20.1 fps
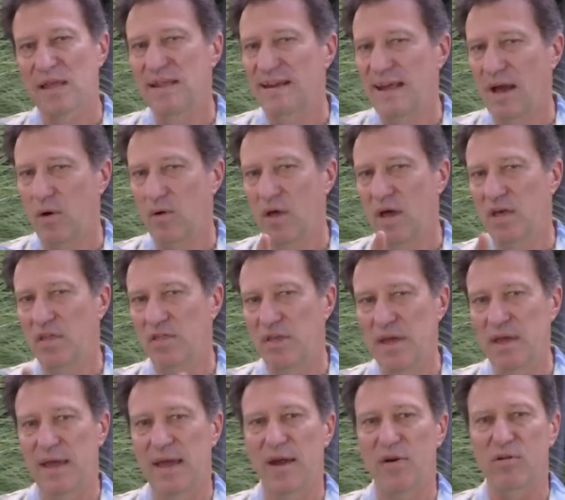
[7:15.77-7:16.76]
Now,
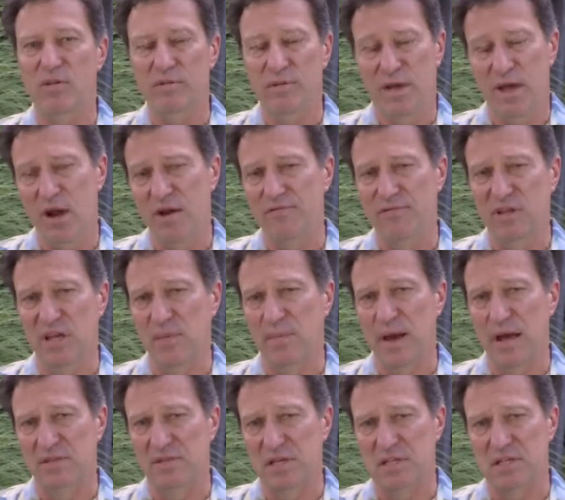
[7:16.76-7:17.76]
think carefully
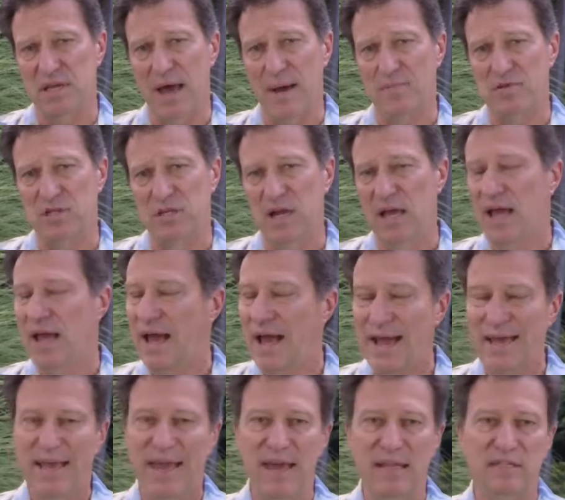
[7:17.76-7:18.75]
about this option.
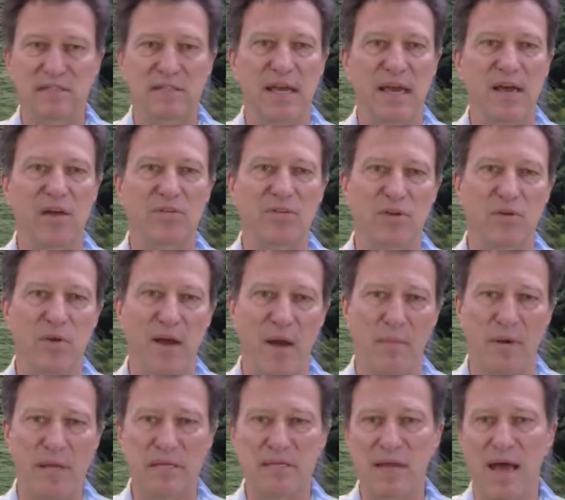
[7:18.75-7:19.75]
I can't tell you
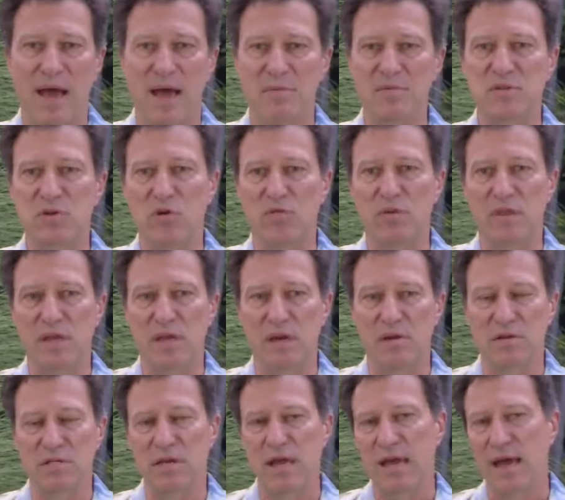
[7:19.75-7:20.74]
how many times over the
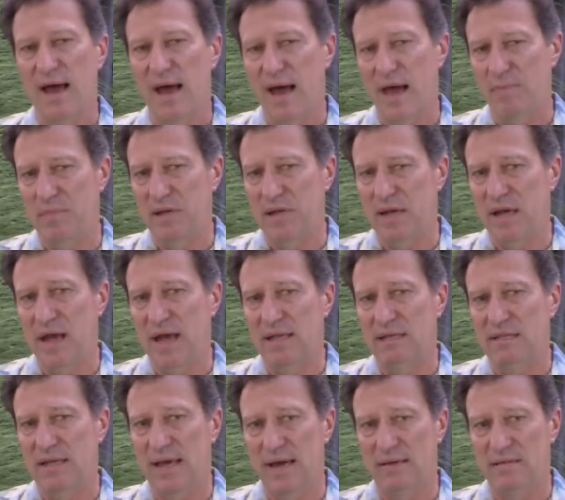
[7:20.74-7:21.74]
years I've been
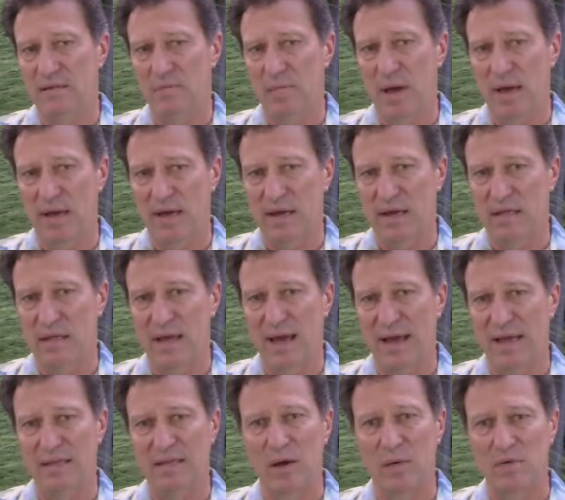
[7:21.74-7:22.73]
contacted by a
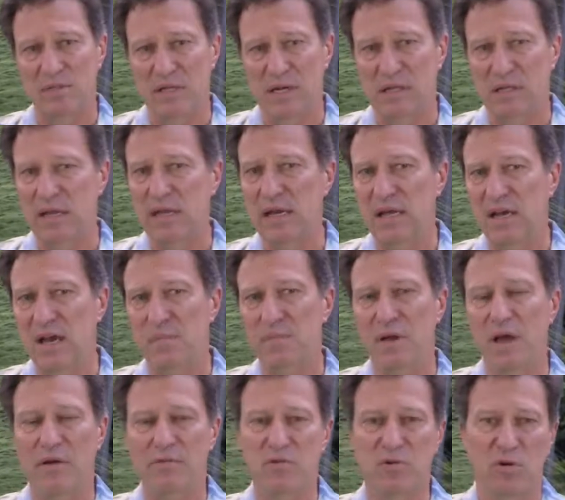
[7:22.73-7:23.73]
client that was cleaning up
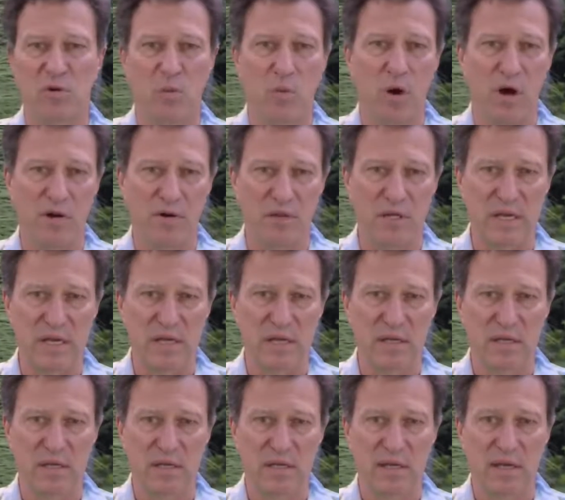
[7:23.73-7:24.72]
after a water leak,
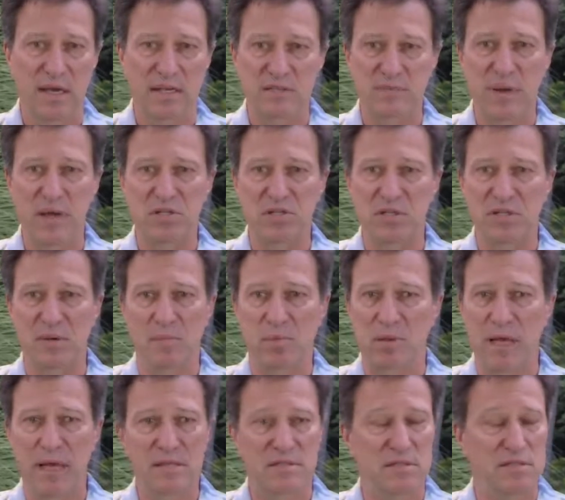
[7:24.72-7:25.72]
especially in
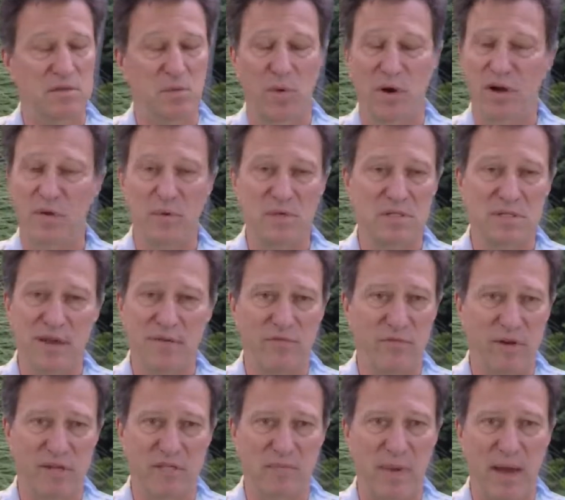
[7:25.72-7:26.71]
places where it was
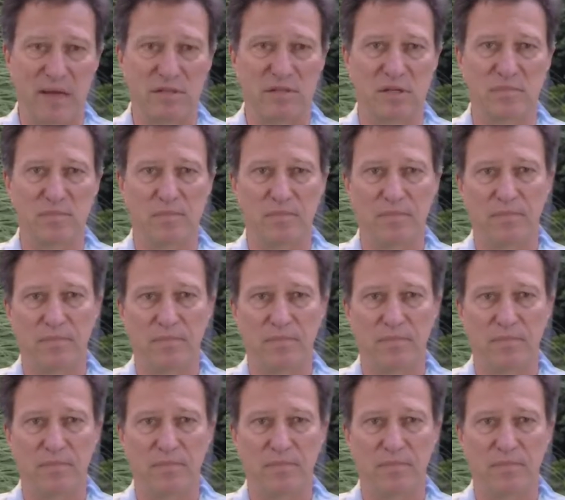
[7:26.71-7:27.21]
never expected.